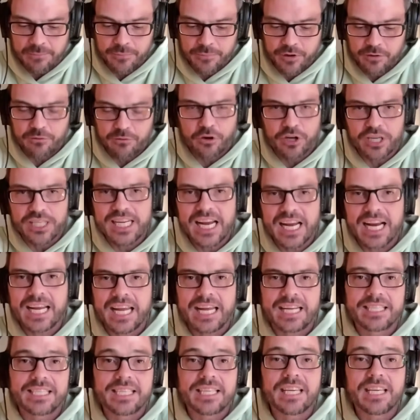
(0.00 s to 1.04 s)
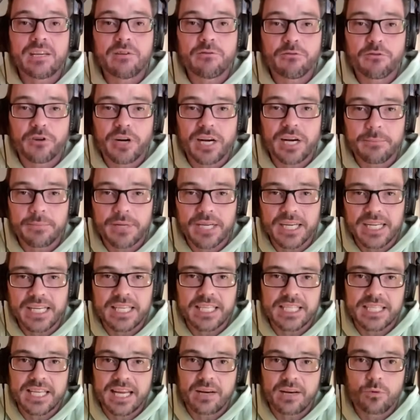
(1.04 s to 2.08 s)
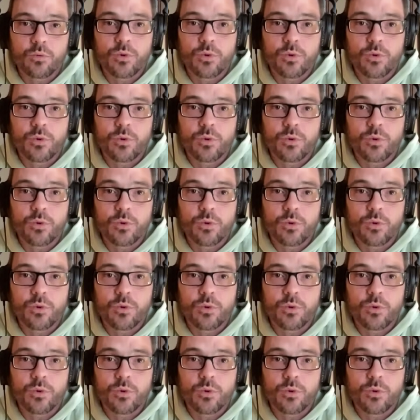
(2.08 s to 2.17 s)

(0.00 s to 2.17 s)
for decades, he framed it. He said,